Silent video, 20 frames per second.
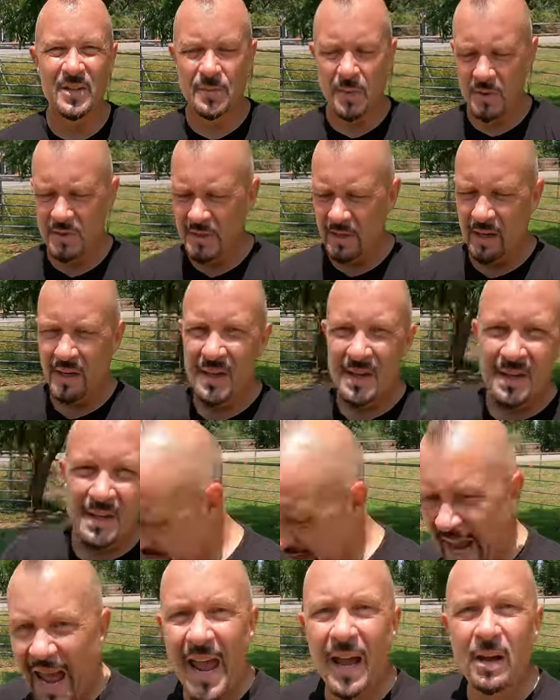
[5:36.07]
you're supposed to
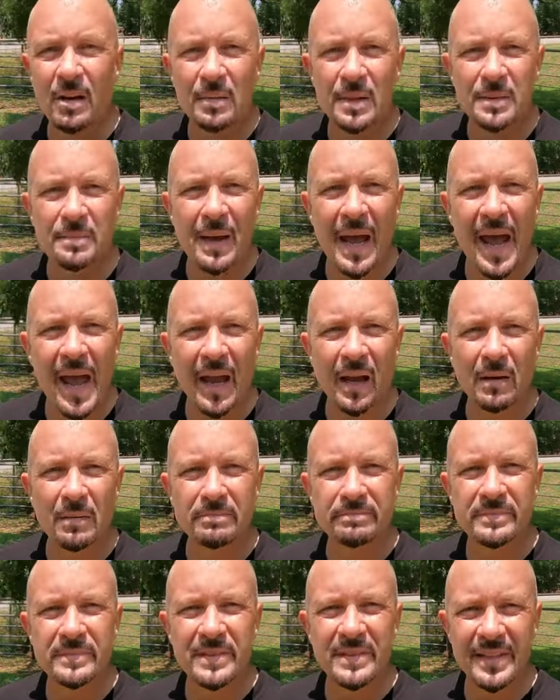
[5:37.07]
tag them and bag them.
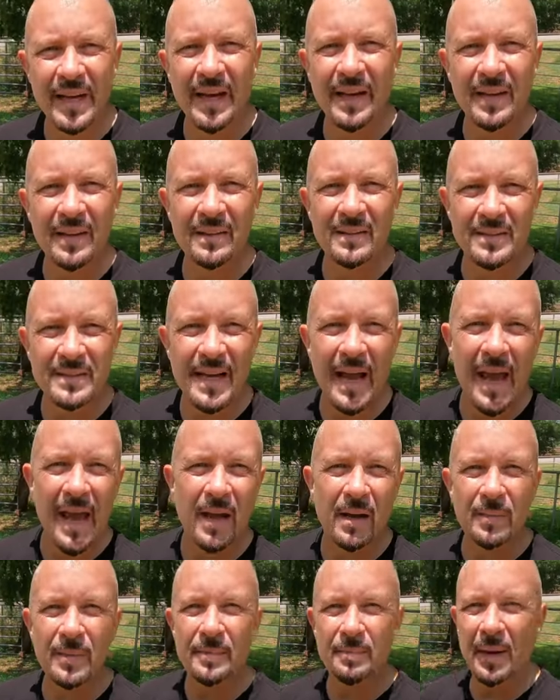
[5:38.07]
Is that it?
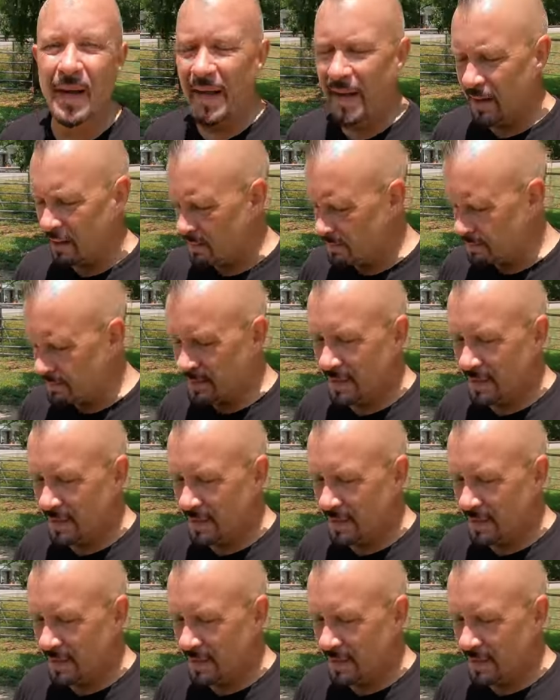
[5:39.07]
Tag them and bag them?